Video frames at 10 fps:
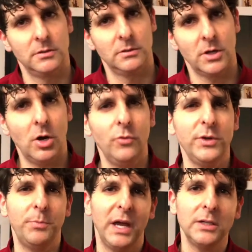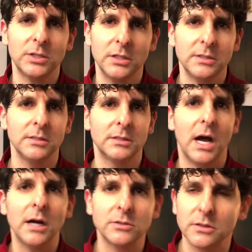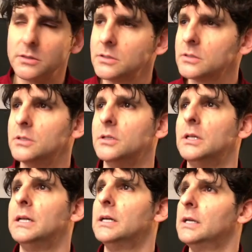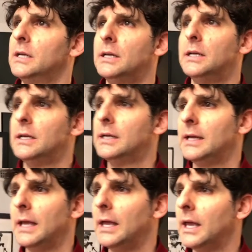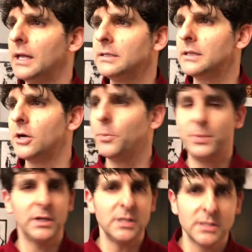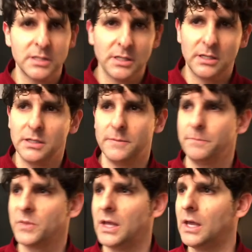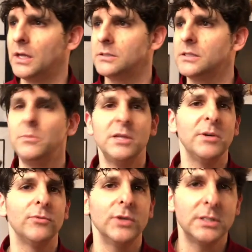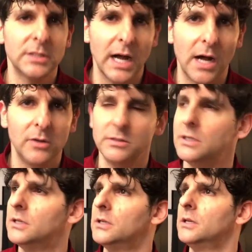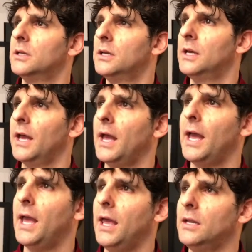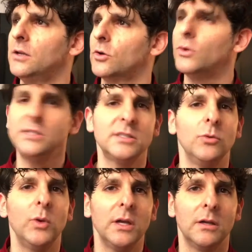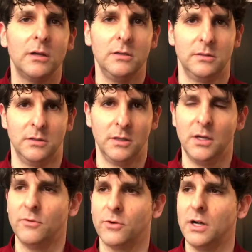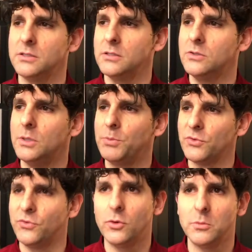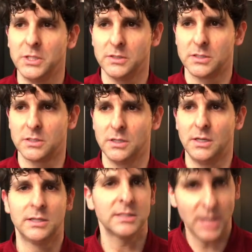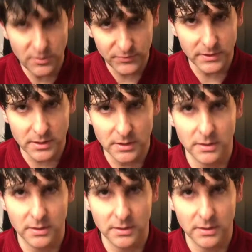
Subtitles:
COVID patients and doctors and therapists, and some of them have reached out and greased the wheel for us to do a performance safely